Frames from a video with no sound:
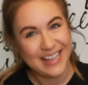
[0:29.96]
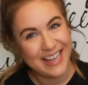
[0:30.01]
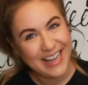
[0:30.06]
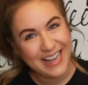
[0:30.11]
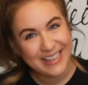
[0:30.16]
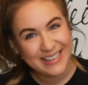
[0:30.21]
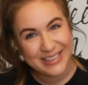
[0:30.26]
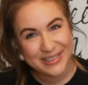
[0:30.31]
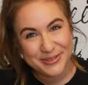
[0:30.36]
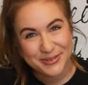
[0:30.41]

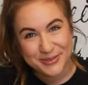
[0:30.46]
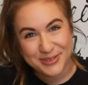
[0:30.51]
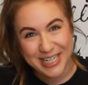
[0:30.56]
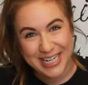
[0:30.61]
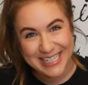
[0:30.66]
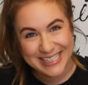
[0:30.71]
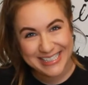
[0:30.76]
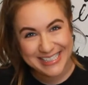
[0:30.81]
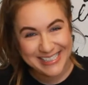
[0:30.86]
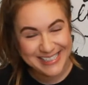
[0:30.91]
Hello
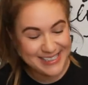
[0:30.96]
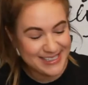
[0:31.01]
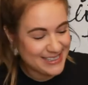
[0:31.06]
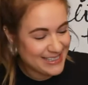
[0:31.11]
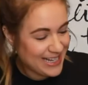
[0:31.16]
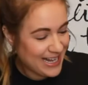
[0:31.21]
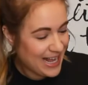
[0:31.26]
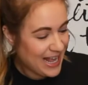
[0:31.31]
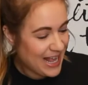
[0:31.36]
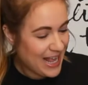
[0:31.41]

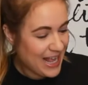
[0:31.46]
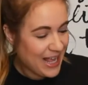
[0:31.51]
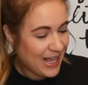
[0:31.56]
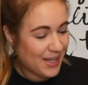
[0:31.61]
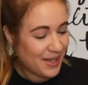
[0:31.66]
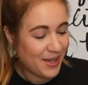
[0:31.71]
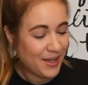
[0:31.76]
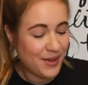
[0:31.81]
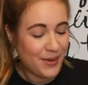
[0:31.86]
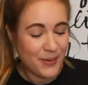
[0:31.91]
friends!
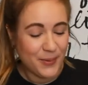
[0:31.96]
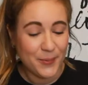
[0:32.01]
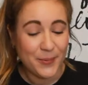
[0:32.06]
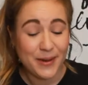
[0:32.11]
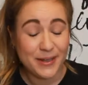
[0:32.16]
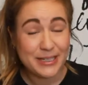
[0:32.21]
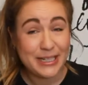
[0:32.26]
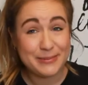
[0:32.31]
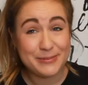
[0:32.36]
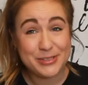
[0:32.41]

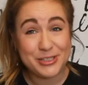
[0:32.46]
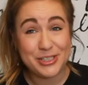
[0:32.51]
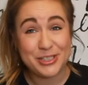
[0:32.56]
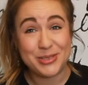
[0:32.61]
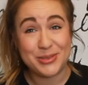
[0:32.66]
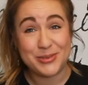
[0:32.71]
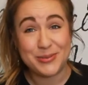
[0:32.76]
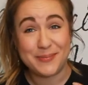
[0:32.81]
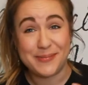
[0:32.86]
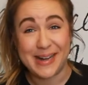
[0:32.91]
Welcome
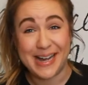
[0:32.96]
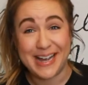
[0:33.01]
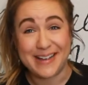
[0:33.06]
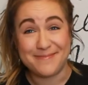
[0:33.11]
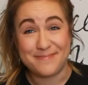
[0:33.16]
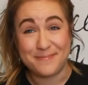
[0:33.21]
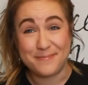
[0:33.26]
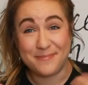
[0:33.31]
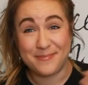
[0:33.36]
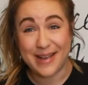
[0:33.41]
to my
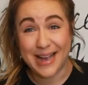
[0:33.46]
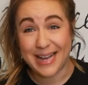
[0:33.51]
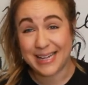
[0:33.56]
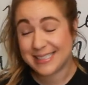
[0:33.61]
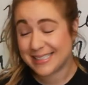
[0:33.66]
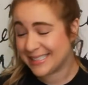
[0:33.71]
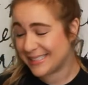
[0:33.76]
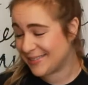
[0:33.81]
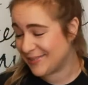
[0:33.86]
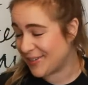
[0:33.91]

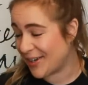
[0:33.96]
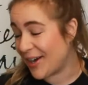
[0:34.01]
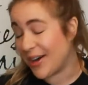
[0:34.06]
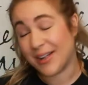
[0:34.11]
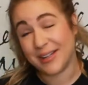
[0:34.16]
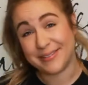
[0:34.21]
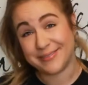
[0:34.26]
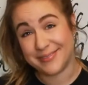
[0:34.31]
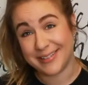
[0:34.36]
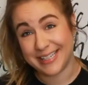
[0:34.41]
massive
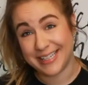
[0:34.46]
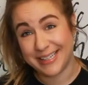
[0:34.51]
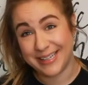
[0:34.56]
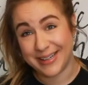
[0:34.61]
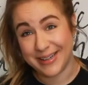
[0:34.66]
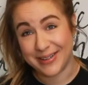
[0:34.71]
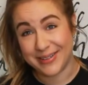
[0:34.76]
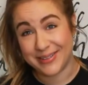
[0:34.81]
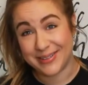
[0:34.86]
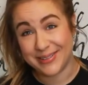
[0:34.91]
haul
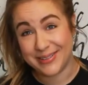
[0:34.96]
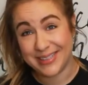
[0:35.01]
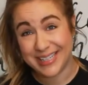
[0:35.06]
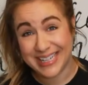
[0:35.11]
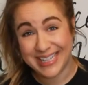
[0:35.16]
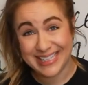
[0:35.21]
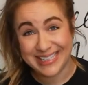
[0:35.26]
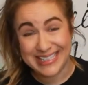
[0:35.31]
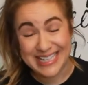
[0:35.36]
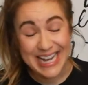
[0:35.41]
video.
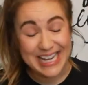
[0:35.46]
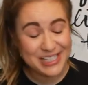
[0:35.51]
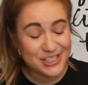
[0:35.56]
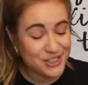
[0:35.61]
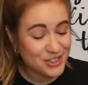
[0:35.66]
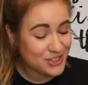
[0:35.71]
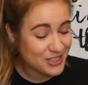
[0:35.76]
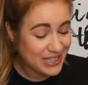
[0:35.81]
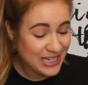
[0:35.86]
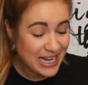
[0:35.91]

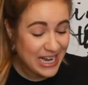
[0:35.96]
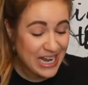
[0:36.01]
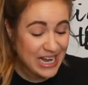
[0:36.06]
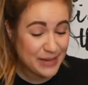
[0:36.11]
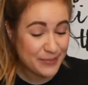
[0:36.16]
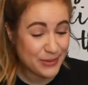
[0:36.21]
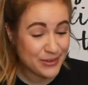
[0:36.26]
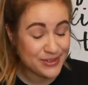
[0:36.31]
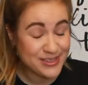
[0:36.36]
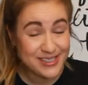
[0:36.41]
Yesterday I
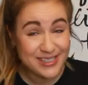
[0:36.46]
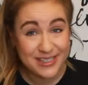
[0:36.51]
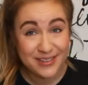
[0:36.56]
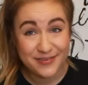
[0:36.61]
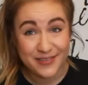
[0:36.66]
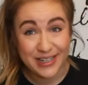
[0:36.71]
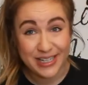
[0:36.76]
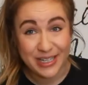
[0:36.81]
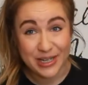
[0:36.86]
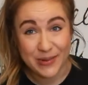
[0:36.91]
posted a
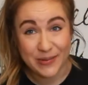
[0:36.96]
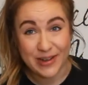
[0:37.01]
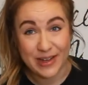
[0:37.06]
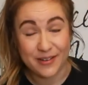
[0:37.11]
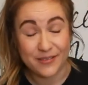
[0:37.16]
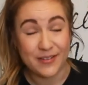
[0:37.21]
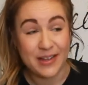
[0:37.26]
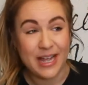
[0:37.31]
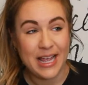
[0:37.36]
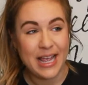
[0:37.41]
video
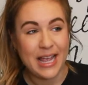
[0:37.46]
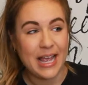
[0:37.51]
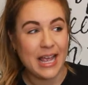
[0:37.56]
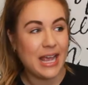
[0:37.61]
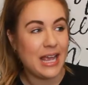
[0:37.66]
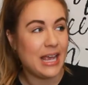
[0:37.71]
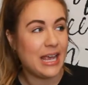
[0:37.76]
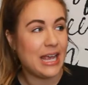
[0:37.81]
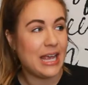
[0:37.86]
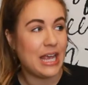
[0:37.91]
of
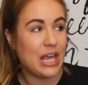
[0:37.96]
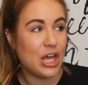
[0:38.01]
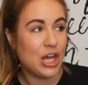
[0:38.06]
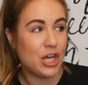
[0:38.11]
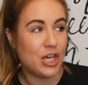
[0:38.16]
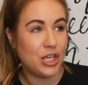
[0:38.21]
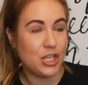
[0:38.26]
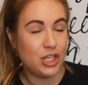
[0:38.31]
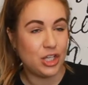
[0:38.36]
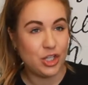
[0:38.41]
a
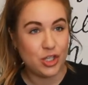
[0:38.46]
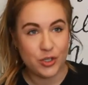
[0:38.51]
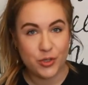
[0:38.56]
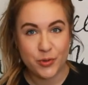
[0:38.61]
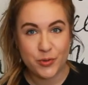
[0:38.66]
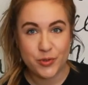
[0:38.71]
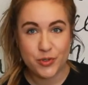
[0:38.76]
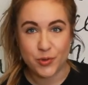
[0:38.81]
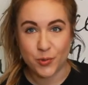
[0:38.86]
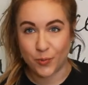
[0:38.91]

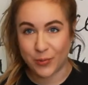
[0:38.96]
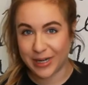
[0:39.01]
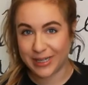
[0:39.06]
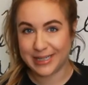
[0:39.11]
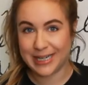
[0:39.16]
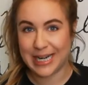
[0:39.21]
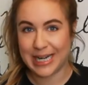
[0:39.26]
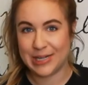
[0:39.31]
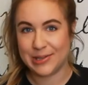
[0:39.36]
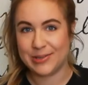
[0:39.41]
huge
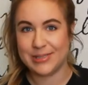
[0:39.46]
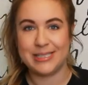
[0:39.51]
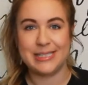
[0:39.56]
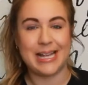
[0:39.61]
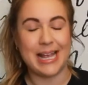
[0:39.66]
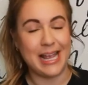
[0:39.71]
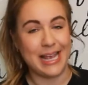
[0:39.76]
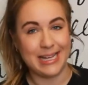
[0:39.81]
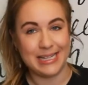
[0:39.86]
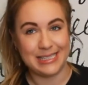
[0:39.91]
warehouse
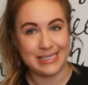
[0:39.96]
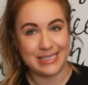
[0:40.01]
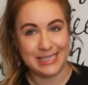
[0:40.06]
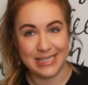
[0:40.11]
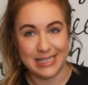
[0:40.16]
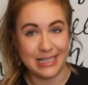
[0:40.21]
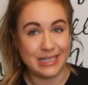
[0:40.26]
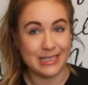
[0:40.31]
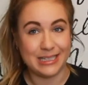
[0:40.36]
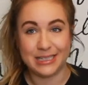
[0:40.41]

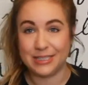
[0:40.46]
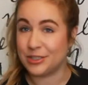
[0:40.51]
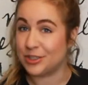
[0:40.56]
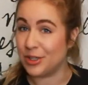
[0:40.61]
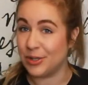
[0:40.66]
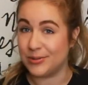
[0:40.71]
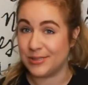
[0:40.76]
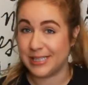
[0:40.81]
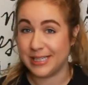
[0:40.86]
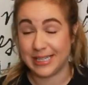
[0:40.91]
antique
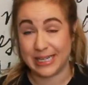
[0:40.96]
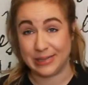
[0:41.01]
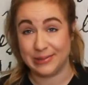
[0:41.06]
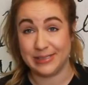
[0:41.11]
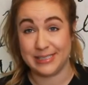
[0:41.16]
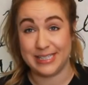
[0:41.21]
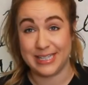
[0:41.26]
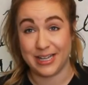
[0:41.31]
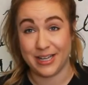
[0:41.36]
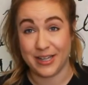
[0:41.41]
closing
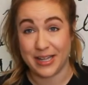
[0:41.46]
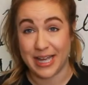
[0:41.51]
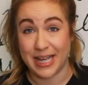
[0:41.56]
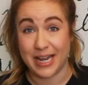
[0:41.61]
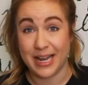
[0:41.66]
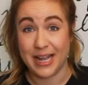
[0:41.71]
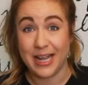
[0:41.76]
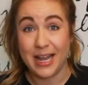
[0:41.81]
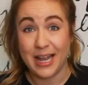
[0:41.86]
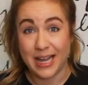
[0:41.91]
out sale that
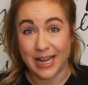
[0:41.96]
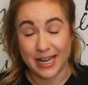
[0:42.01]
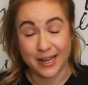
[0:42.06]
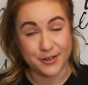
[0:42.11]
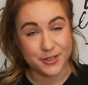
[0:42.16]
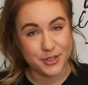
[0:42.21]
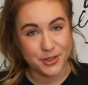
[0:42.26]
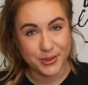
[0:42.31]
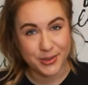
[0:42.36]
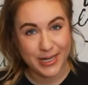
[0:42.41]

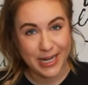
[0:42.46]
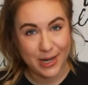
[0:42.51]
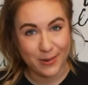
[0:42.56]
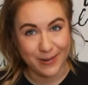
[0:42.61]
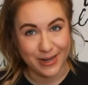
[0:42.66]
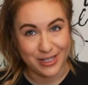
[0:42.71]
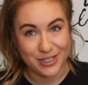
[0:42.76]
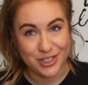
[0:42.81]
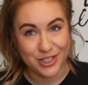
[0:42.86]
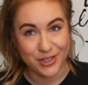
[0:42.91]
Andrew and I
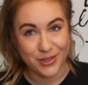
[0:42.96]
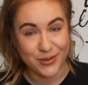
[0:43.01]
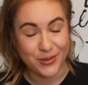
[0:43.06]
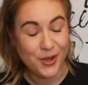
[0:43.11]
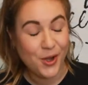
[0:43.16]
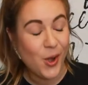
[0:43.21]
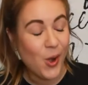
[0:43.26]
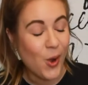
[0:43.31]
went to.